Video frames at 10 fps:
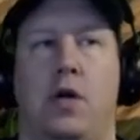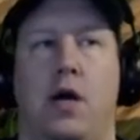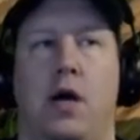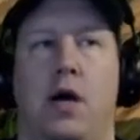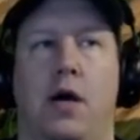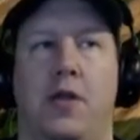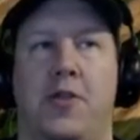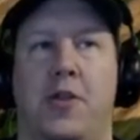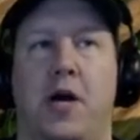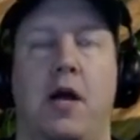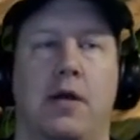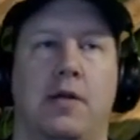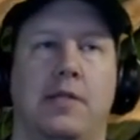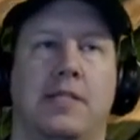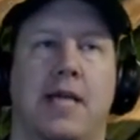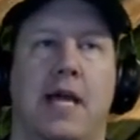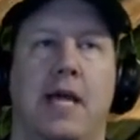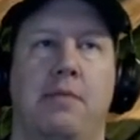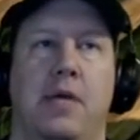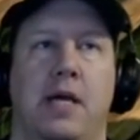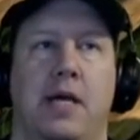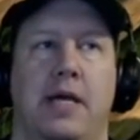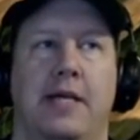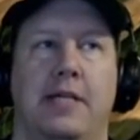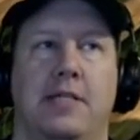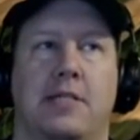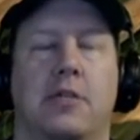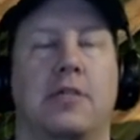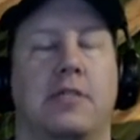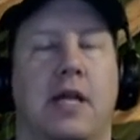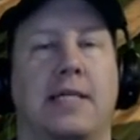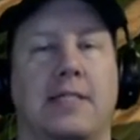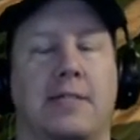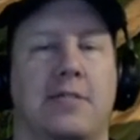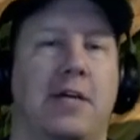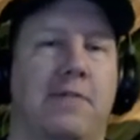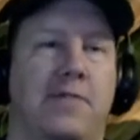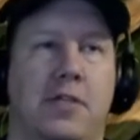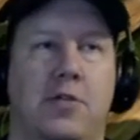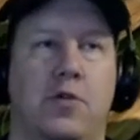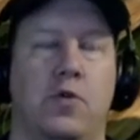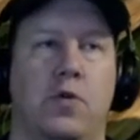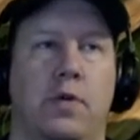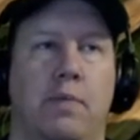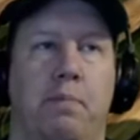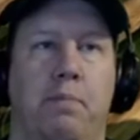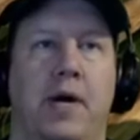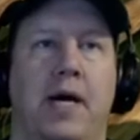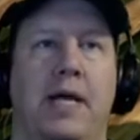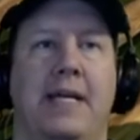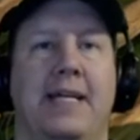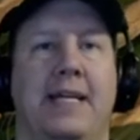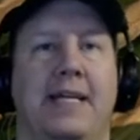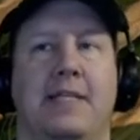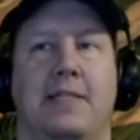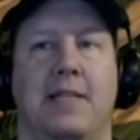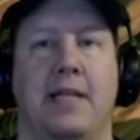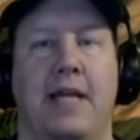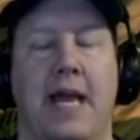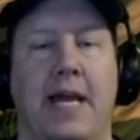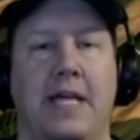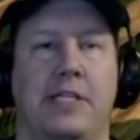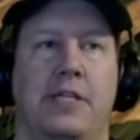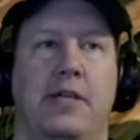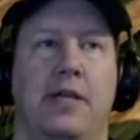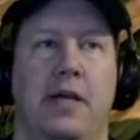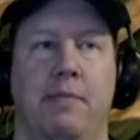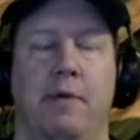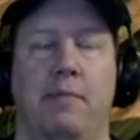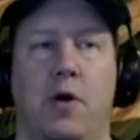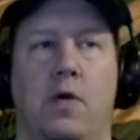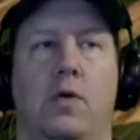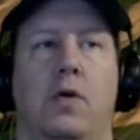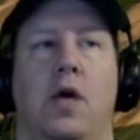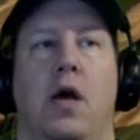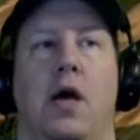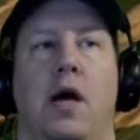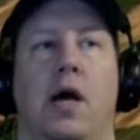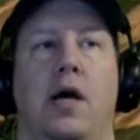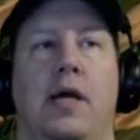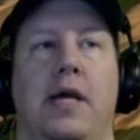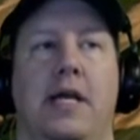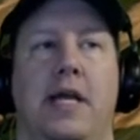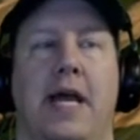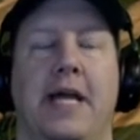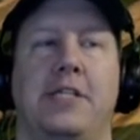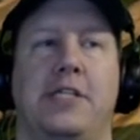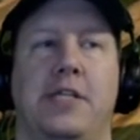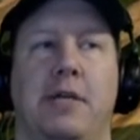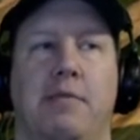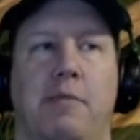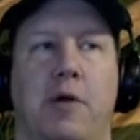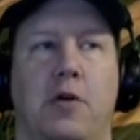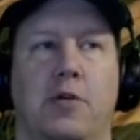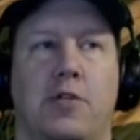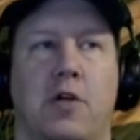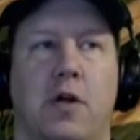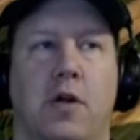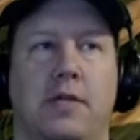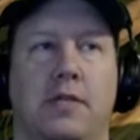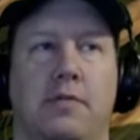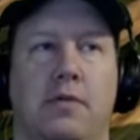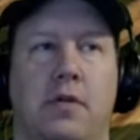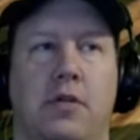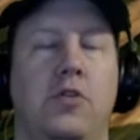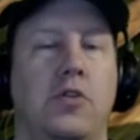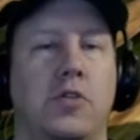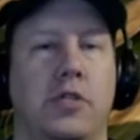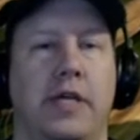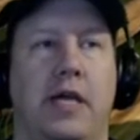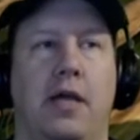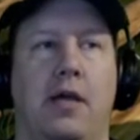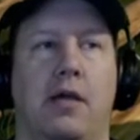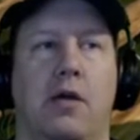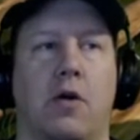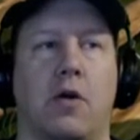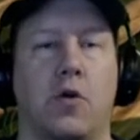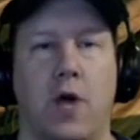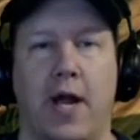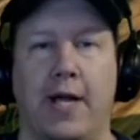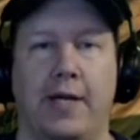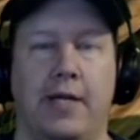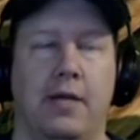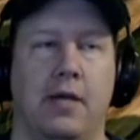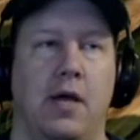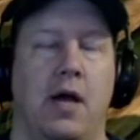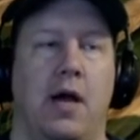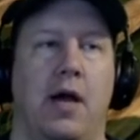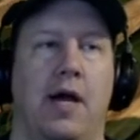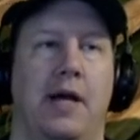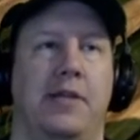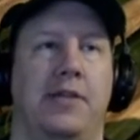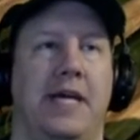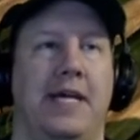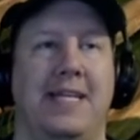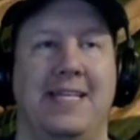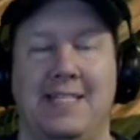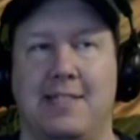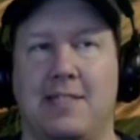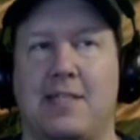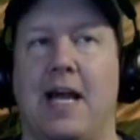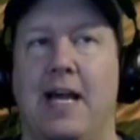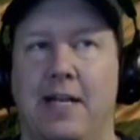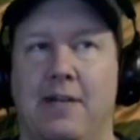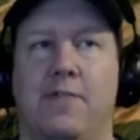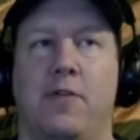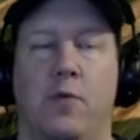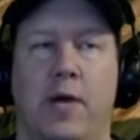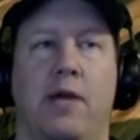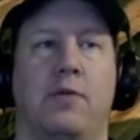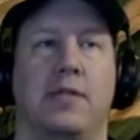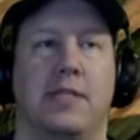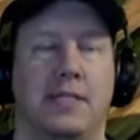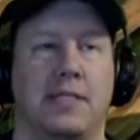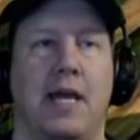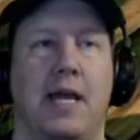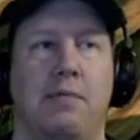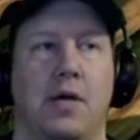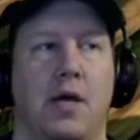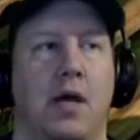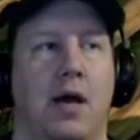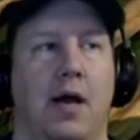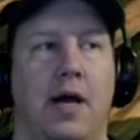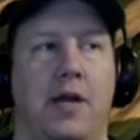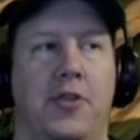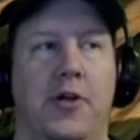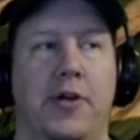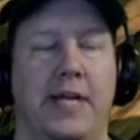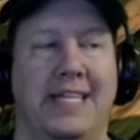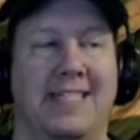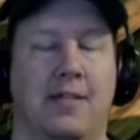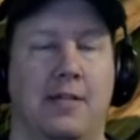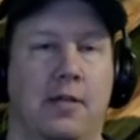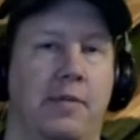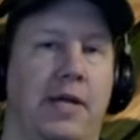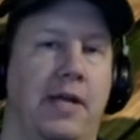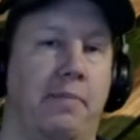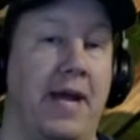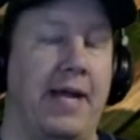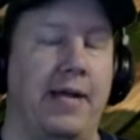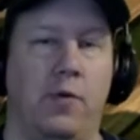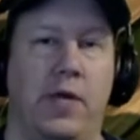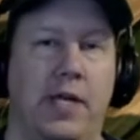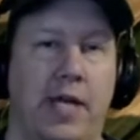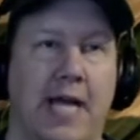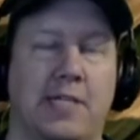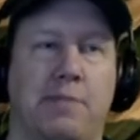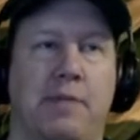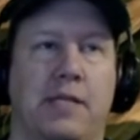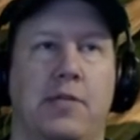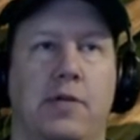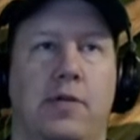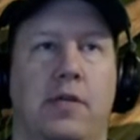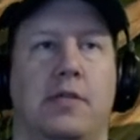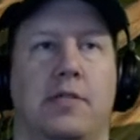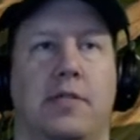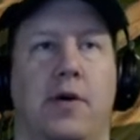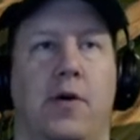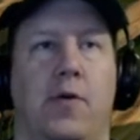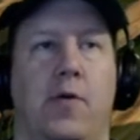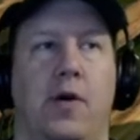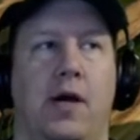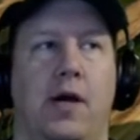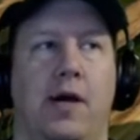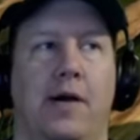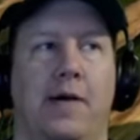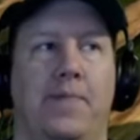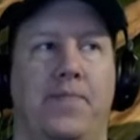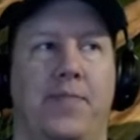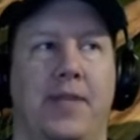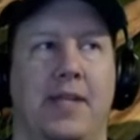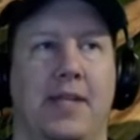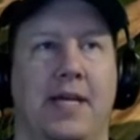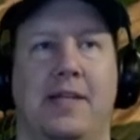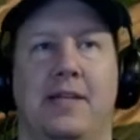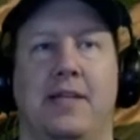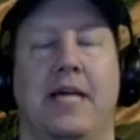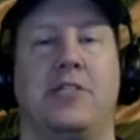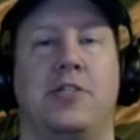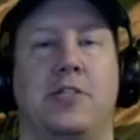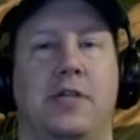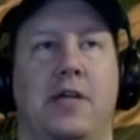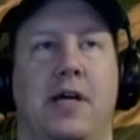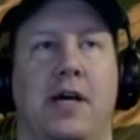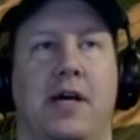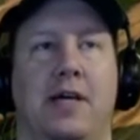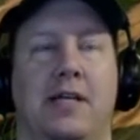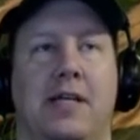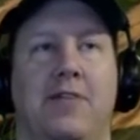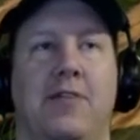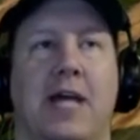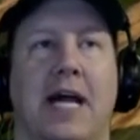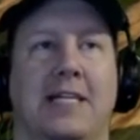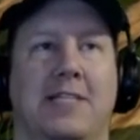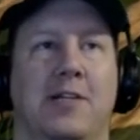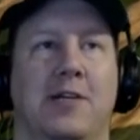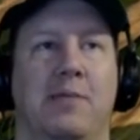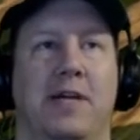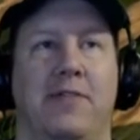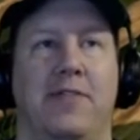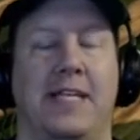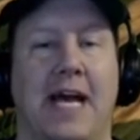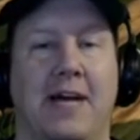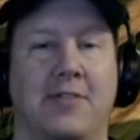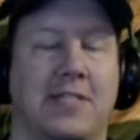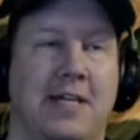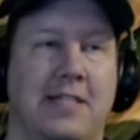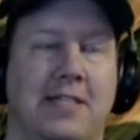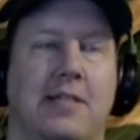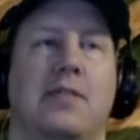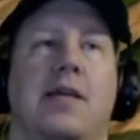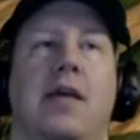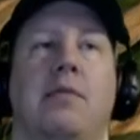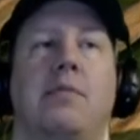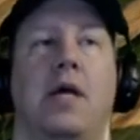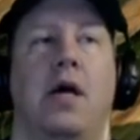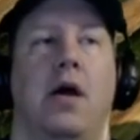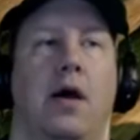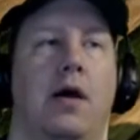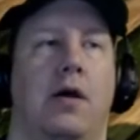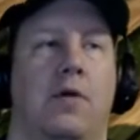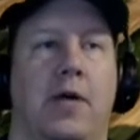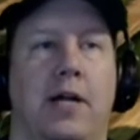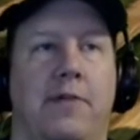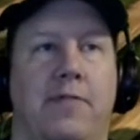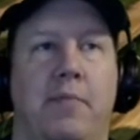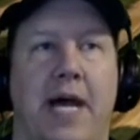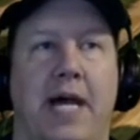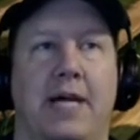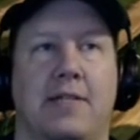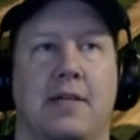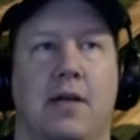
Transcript: uh, thought on this game is there's lots of stuff to do, but it is an Asian MMO. Uh, and Asian MMOs are usually are grindy. Uh, that is kind of the way with this game. Uh, there is a little bit of pay to win aspect to it, so uh, that that should uh, give you guys a little bit of the downsides of this game uh, right off the bat.